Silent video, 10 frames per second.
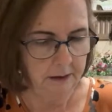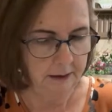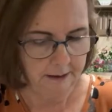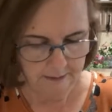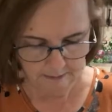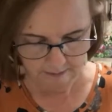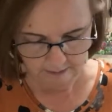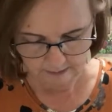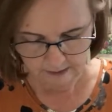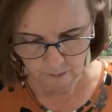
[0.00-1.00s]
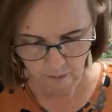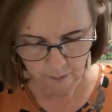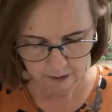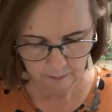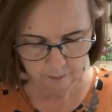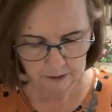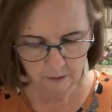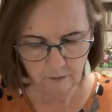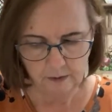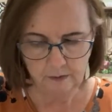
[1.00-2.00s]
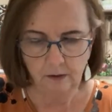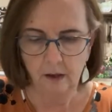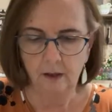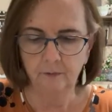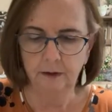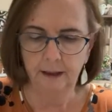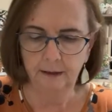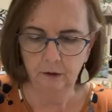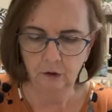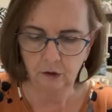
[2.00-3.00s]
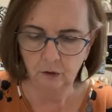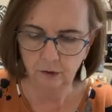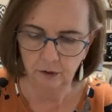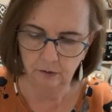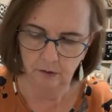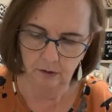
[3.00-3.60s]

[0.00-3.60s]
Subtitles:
and then we'll peel this off, and I can show you.